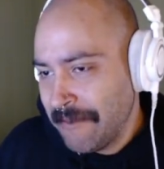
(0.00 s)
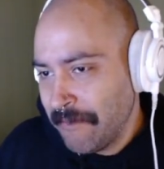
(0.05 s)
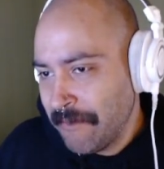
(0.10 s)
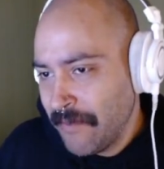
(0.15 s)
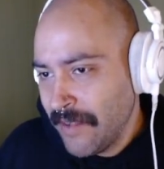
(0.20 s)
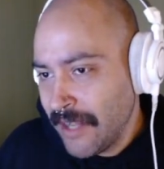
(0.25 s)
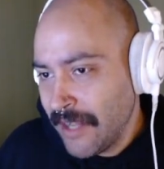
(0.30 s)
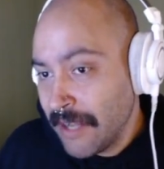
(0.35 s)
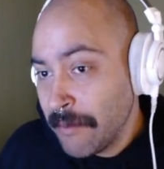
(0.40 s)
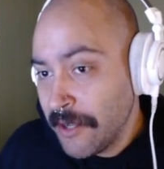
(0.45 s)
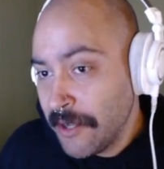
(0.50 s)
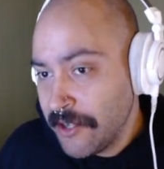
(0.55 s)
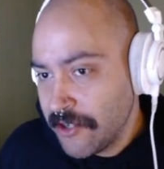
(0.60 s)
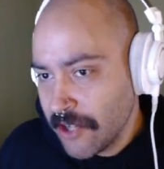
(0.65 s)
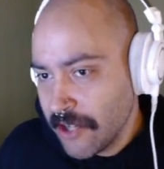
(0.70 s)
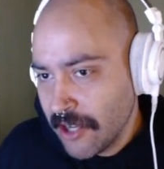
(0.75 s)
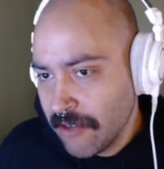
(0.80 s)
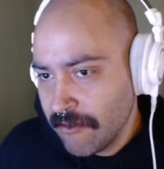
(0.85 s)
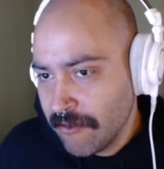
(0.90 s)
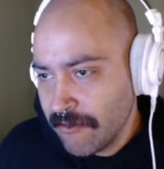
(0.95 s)
image
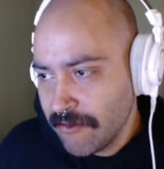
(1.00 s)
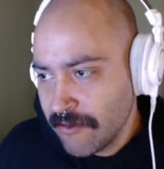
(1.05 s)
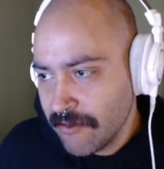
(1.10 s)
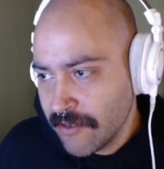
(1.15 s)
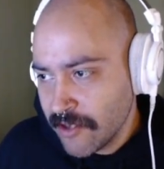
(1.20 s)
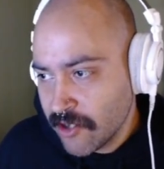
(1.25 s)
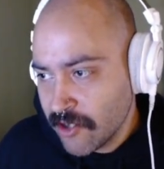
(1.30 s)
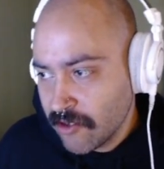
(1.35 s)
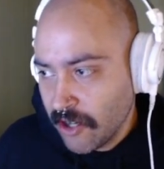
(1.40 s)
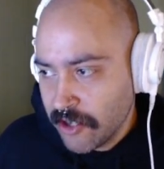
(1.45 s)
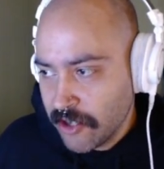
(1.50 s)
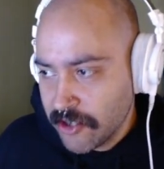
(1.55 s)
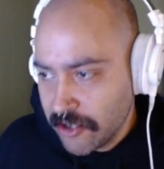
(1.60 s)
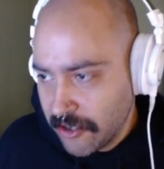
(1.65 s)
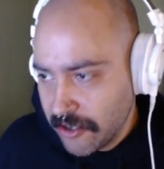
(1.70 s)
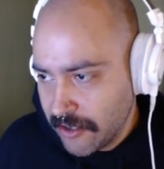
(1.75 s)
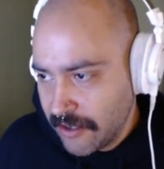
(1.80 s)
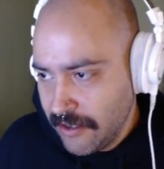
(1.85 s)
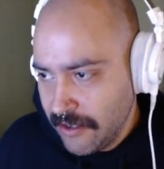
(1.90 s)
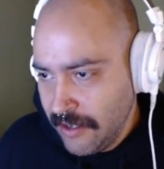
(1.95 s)
of the
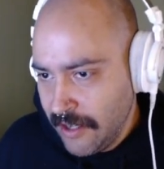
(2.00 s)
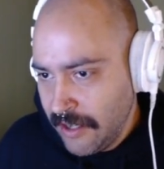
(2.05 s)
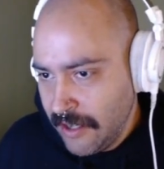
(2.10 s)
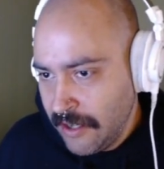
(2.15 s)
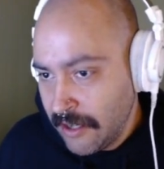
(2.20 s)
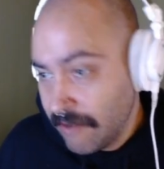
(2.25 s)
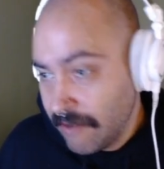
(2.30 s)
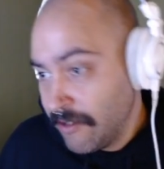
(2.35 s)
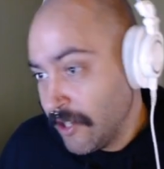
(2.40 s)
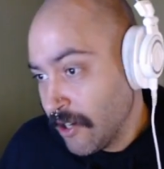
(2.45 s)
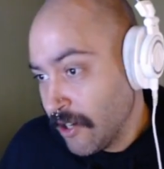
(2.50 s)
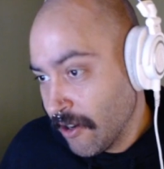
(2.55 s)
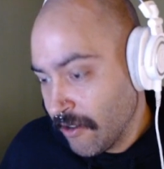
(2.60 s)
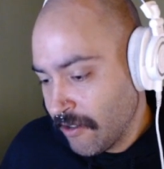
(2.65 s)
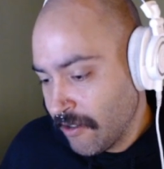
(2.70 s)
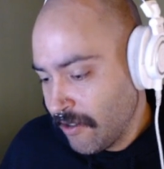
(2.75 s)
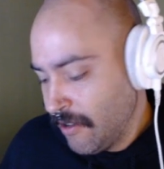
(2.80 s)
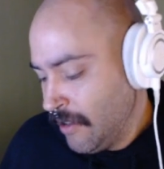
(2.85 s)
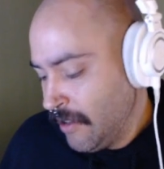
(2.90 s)
structure of the Earth.